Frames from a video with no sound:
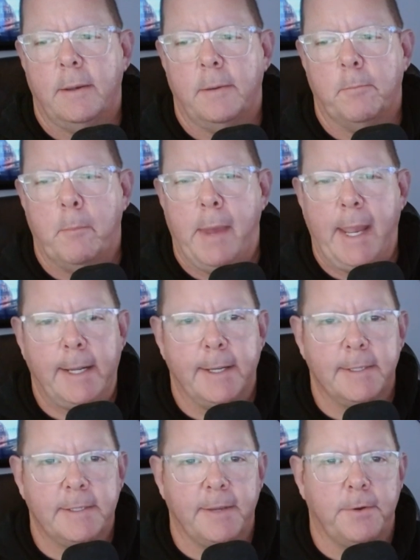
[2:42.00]

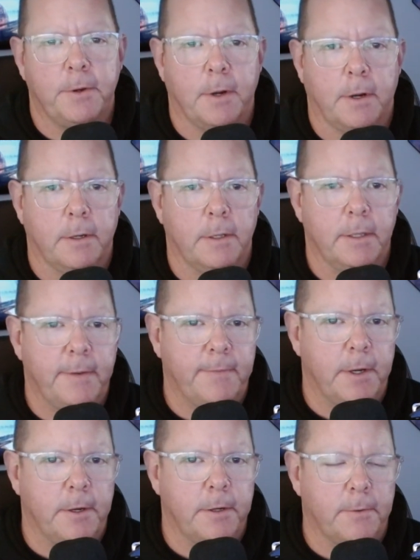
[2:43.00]
maintenance. If you're not going to live
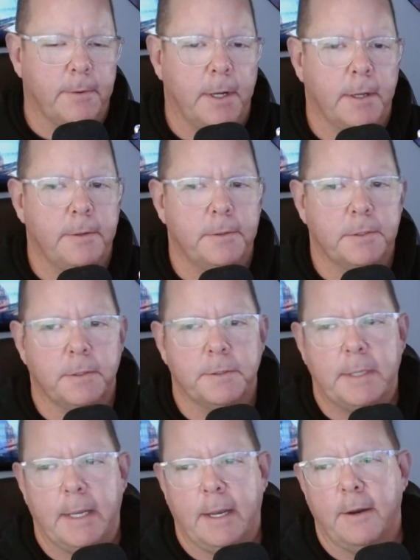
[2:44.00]
there year round, who's going
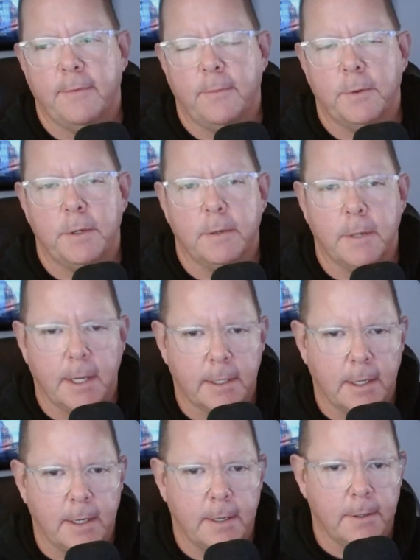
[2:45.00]
to take care of it when you're not
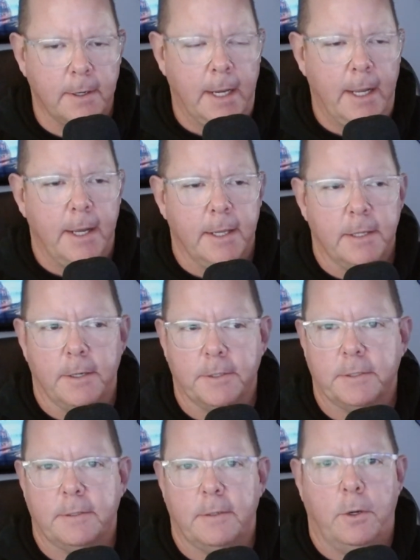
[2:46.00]
there?
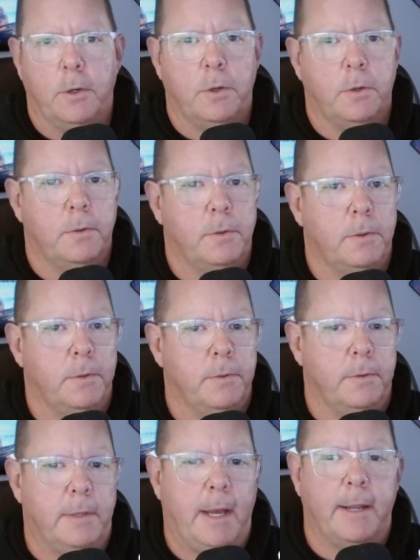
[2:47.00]
There's a whole
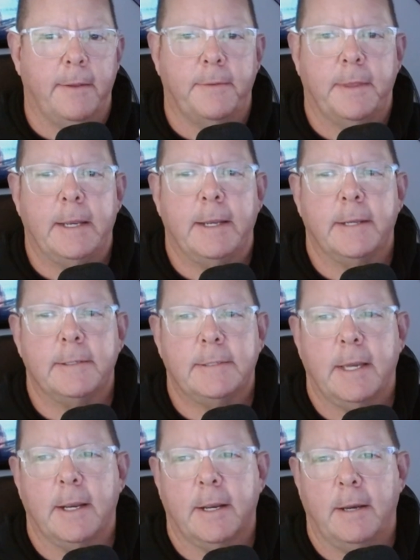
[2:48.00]
lot of things
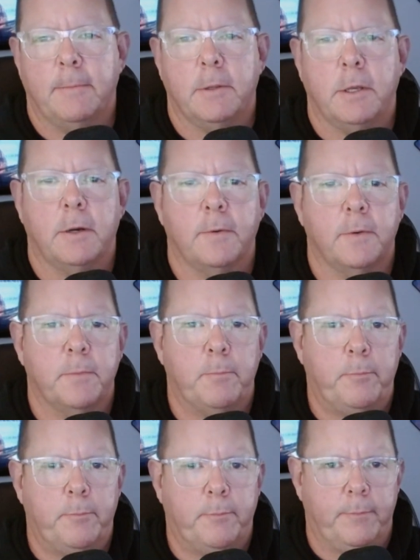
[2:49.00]
that come along with
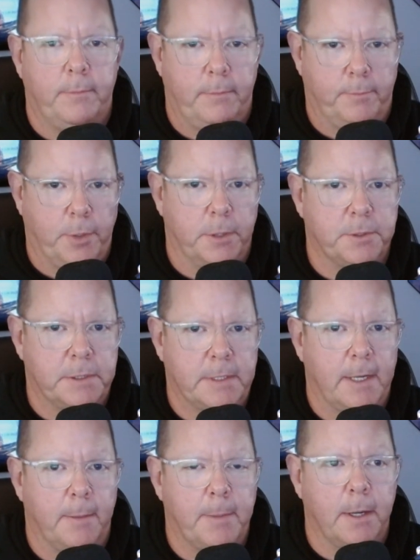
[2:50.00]

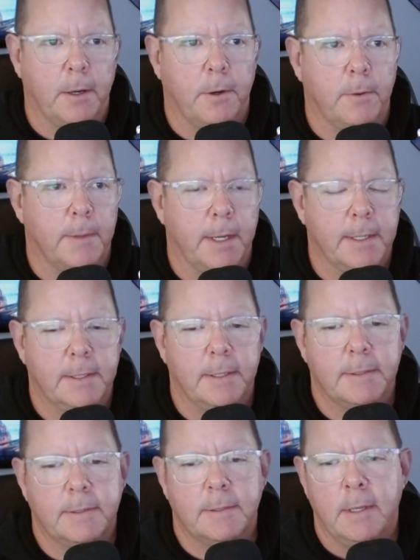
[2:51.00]
purchasing a big home like
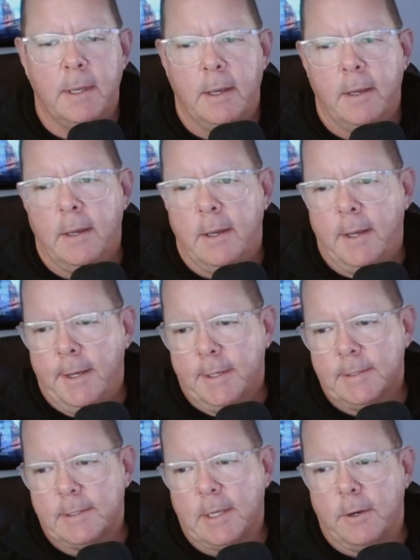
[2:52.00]
this.
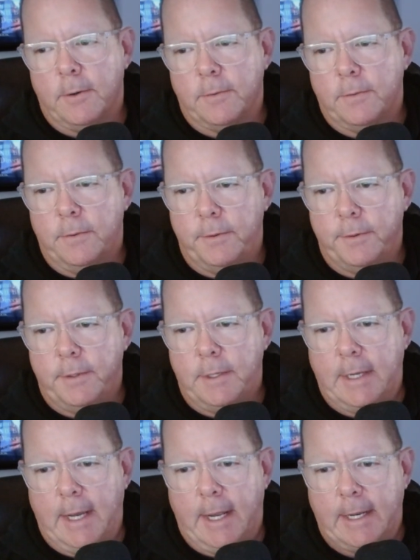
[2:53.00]
So
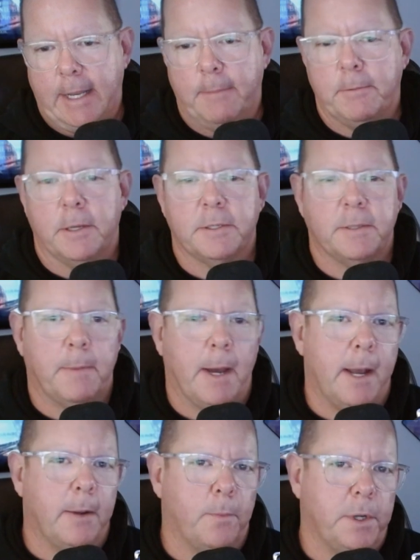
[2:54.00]
you got to keep those in
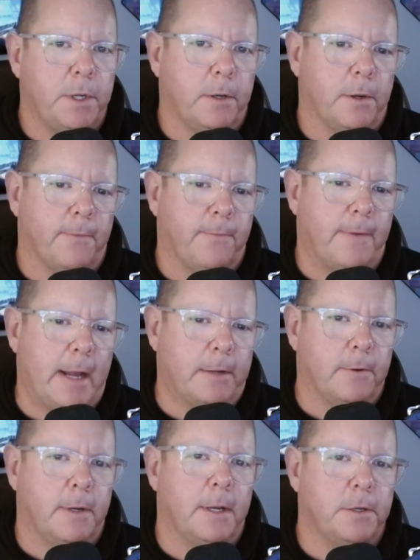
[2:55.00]
mind when you're
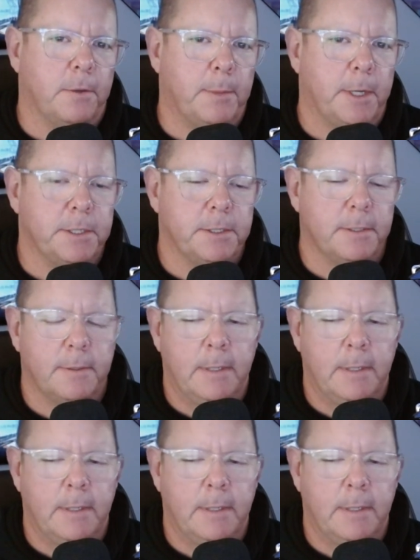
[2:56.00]
factoring in your budget.